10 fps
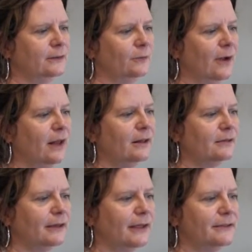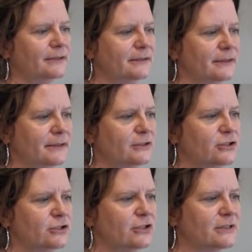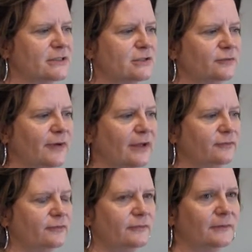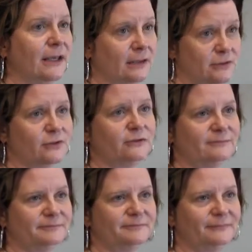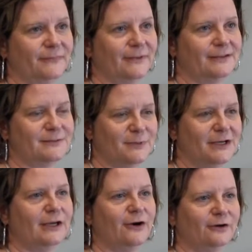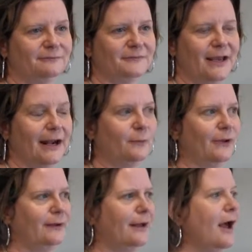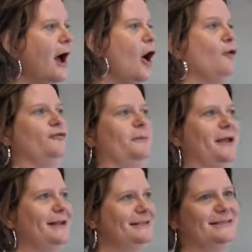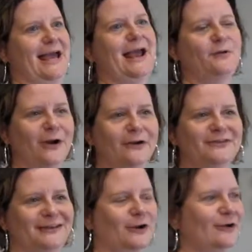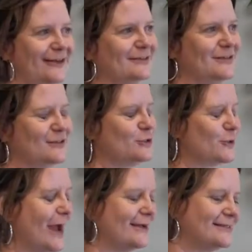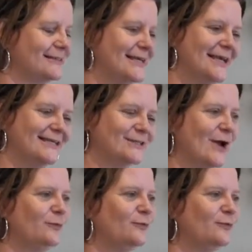Well, I did just survive cancer. Oh. It's been a year. And I went, oh, for pity's sake, wear the, you know, get this dress. So I